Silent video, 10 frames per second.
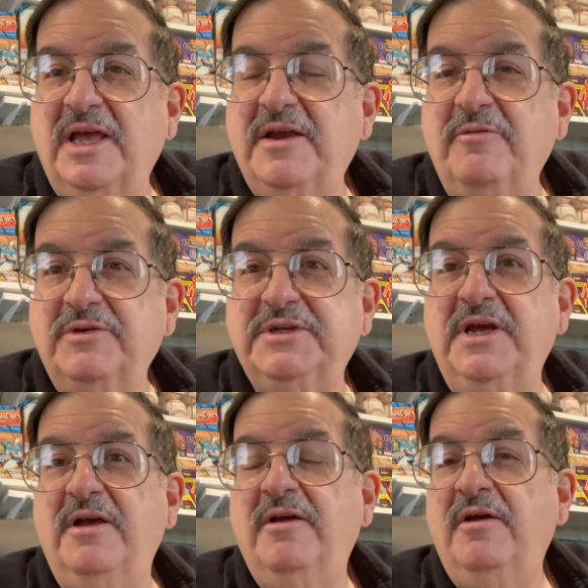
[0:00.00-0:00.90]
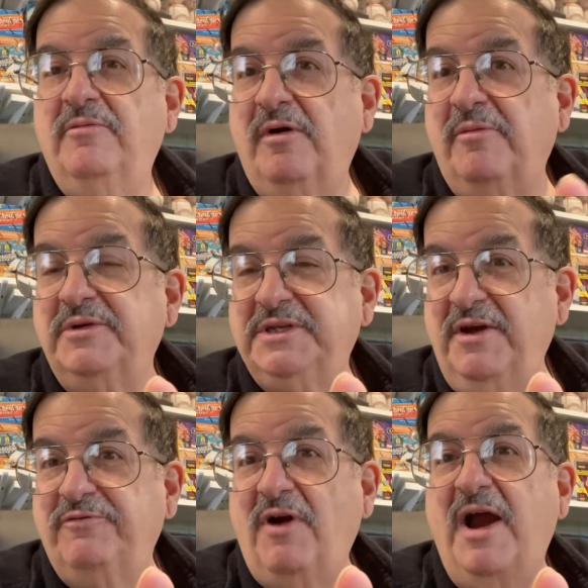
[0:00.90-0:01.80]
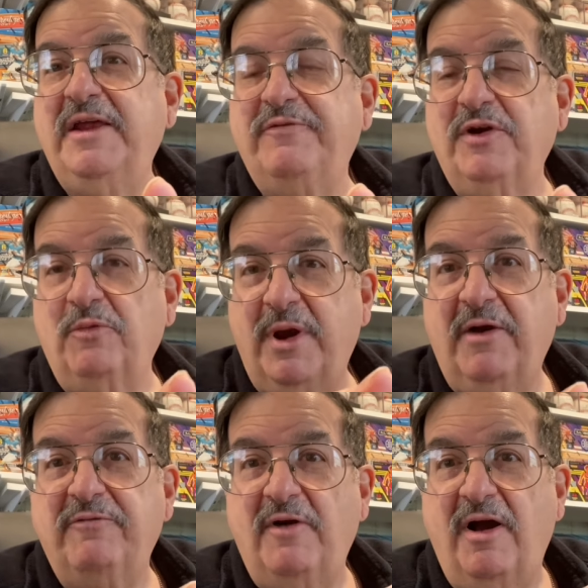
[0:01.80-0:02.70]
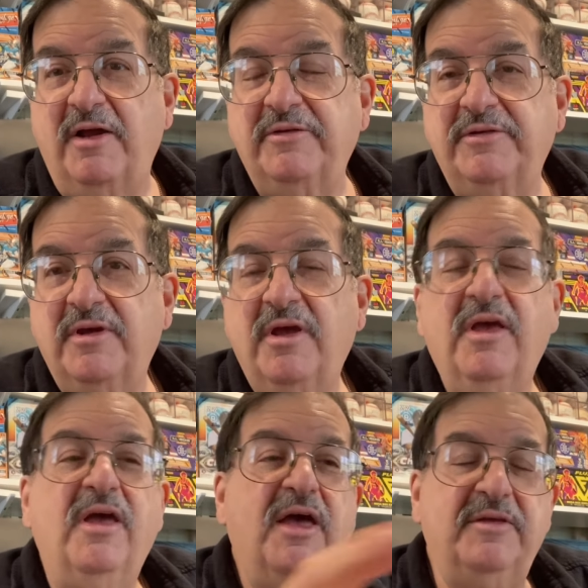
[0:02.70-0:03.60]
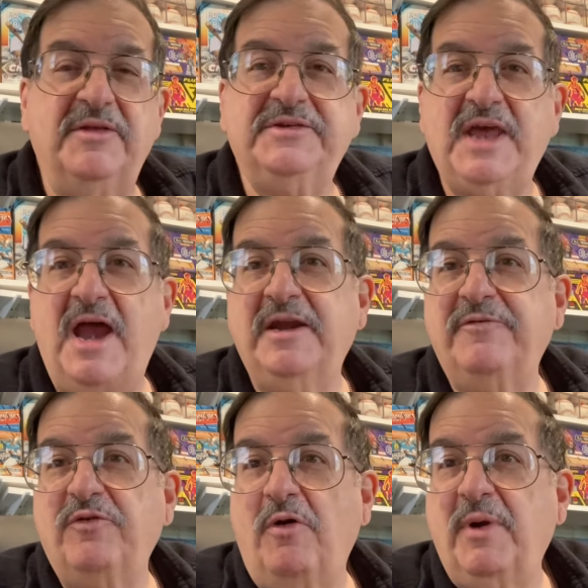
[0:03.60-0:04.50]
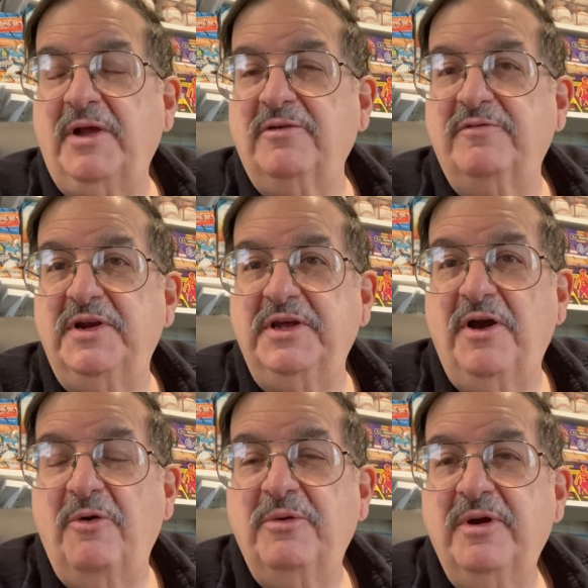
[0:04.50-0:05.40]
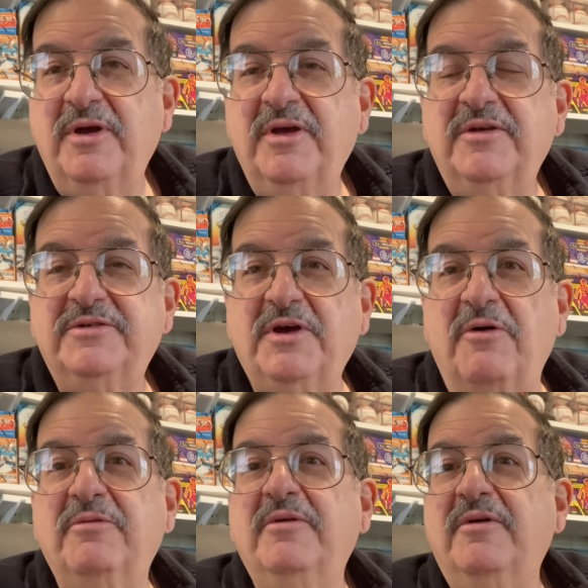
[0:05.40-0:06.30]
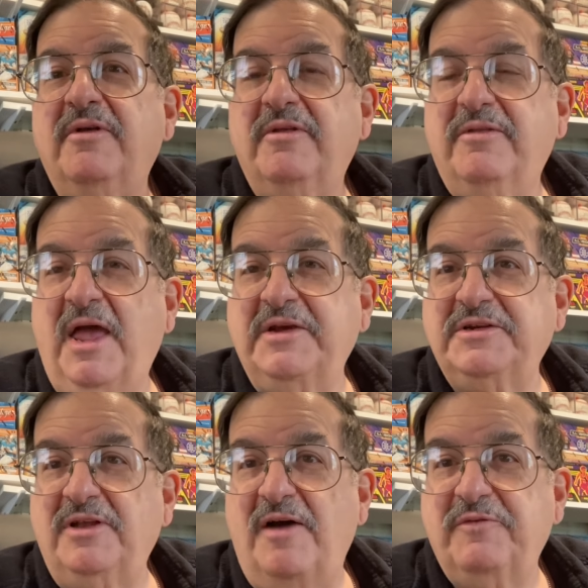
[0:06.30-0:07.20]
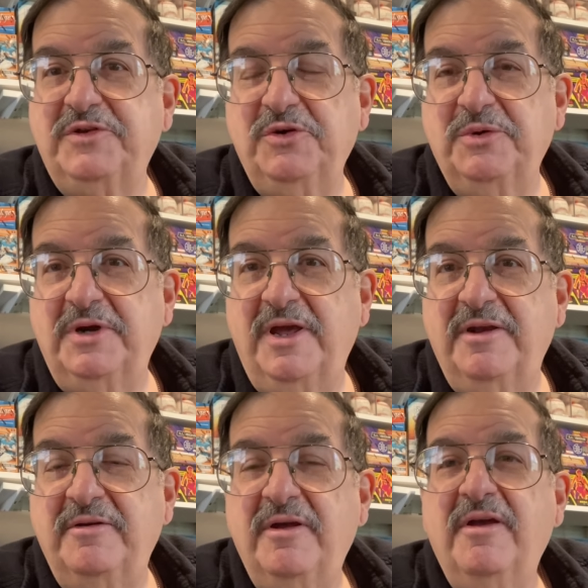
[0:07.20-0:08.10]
later. We'll see you Friday for the rare finds and then Saturday for our regular video. So thanks a lot for tuning in.